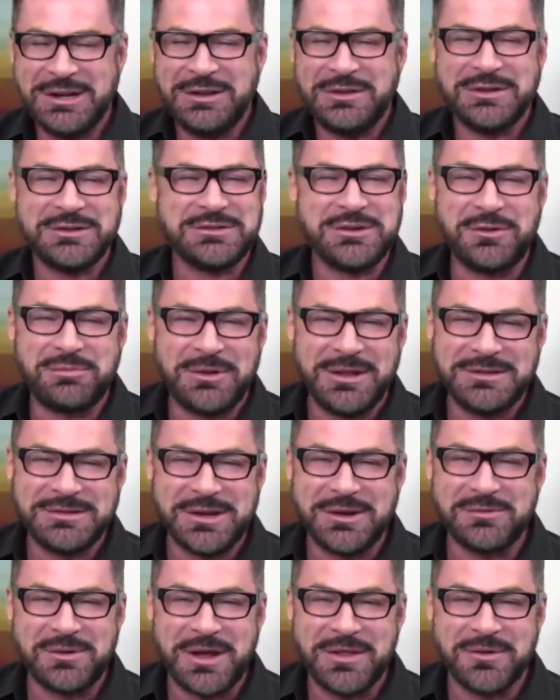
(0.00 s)
There's no place
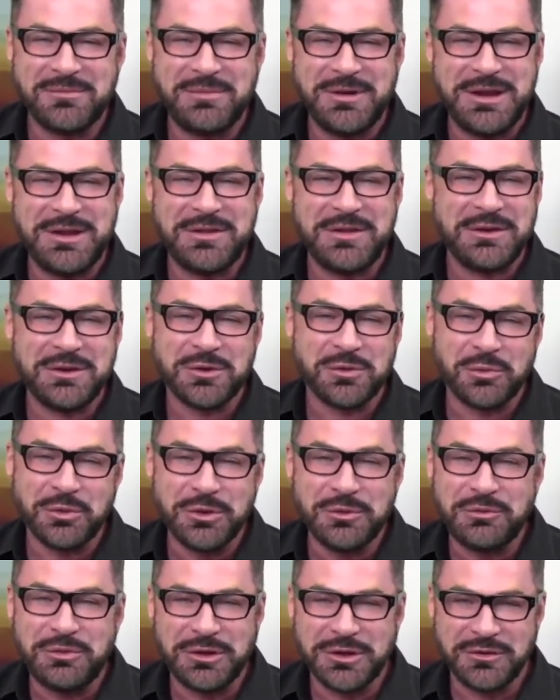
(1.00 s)
I'd rather be than in a
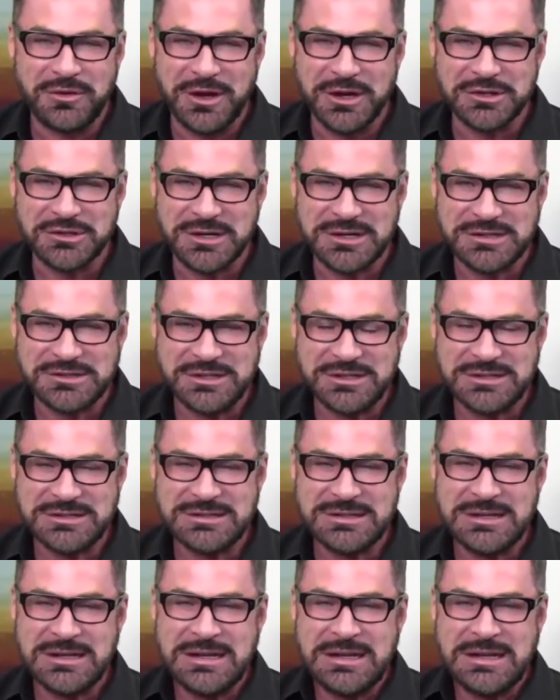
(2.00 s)
room full of hairdressers.